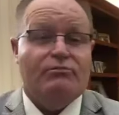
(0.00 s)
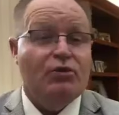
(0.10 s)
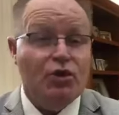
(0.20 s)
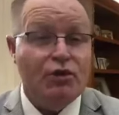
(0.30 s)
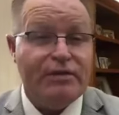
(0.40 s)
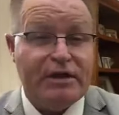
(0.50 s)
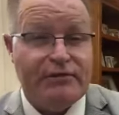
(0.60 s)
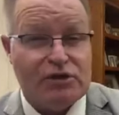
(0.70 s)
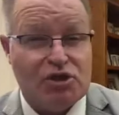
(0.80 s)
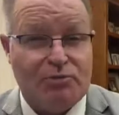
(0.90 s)
moving
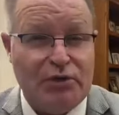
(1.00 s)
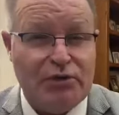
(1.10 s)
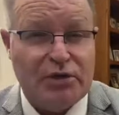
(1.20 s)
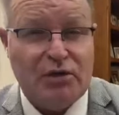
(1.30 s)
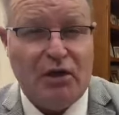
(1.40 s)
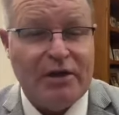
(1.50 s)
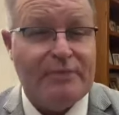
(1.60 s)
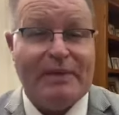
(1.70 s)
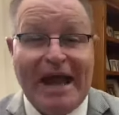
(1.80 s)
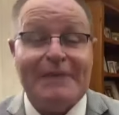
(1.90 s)
of the Spirit of God,
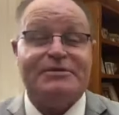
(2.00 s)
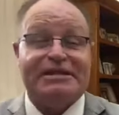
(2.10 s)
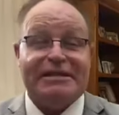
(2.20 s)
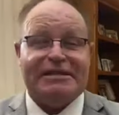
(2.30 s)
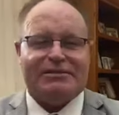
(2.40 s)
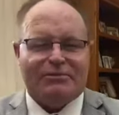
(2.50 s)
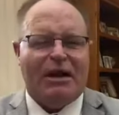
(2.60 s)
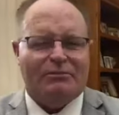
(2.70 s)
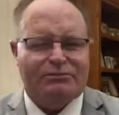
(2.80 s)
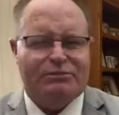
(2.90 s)
and perhaps He is,
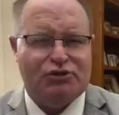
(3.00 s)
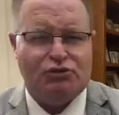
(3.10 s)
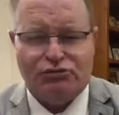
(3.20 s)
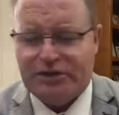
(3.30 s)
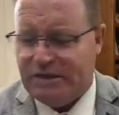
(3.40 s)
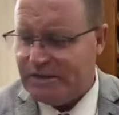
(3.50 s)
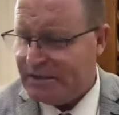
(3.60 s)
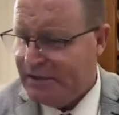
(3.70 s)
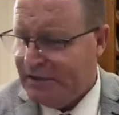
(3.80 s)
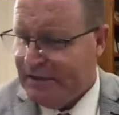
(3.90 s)
I'm sure He
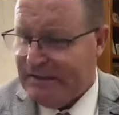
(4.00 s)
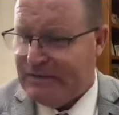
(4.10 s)
is,